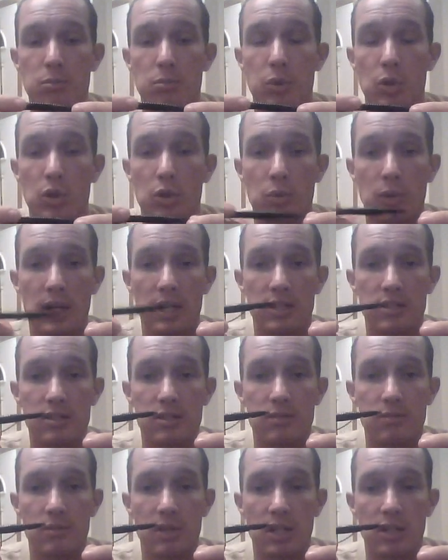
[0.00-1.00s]
bullet
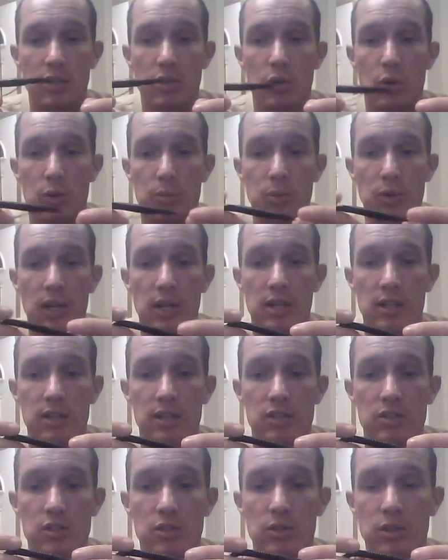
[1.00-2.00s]
weights that are incorporated in
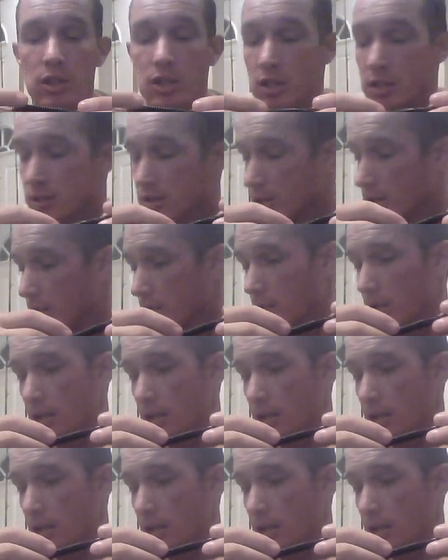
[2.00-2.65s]
these new hooks.